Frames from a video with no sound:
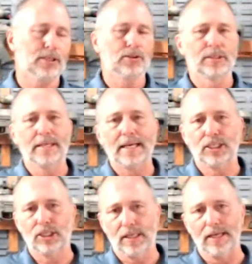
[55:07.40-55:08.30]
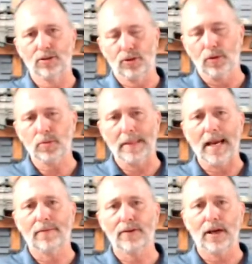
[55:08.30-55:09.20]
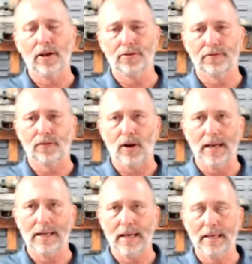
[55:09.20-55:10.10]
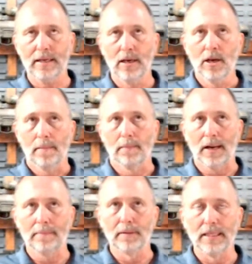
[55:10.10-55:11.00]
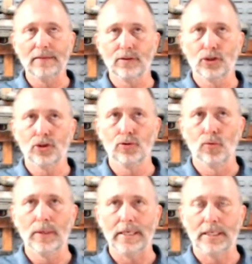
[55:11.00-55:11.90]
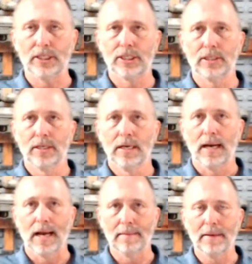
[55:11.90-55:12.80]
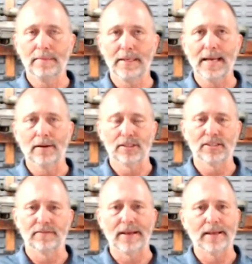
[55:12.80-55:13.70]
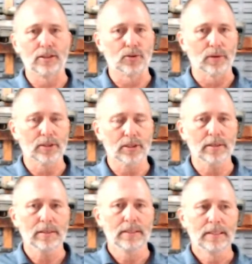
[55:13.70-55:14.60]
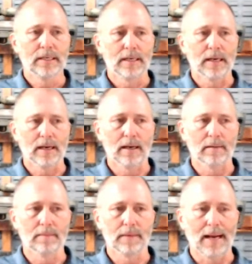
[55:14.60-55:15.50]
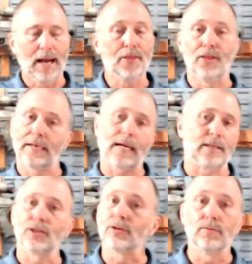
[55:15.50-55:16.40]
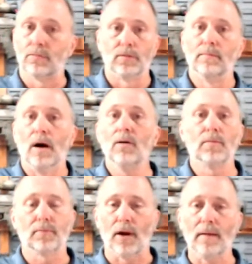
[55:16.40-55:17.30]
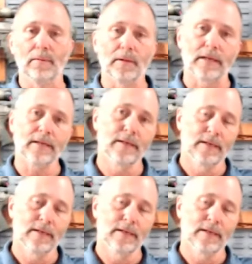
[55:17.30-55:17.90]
sure the exact schedule. It's supposed to be every other Friday, but I believe in 2 weeks, I may be down in Savannah, Georgia. I think I can shoot remote probably.